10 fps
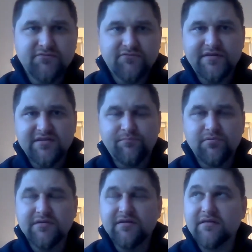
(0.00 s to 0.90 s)
for
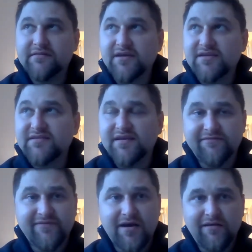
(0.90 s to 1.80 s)
example, in
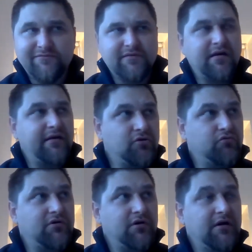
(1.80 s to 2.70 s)
1985, and
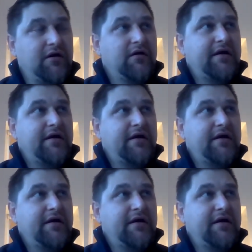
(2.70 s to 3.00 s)
who were